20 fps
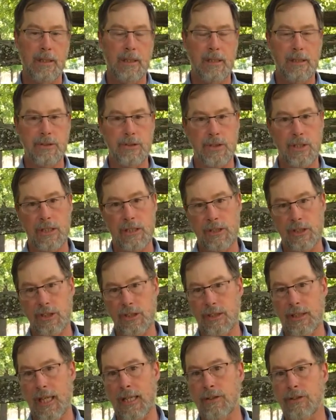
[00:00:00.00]
This is an
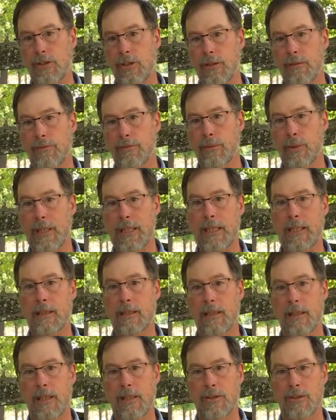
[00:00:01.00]
extensive reading
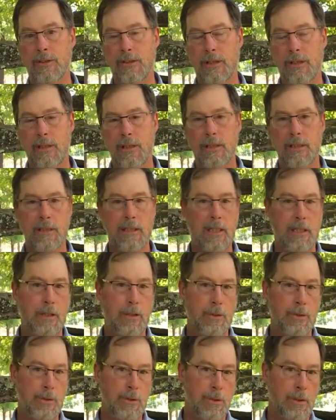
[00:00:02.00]
list that
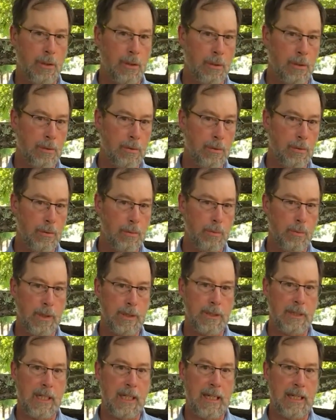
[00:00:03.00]
goes along
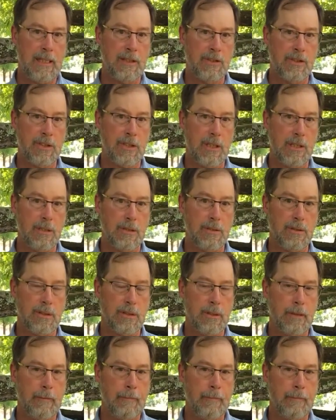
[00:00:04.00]
with the hand skills.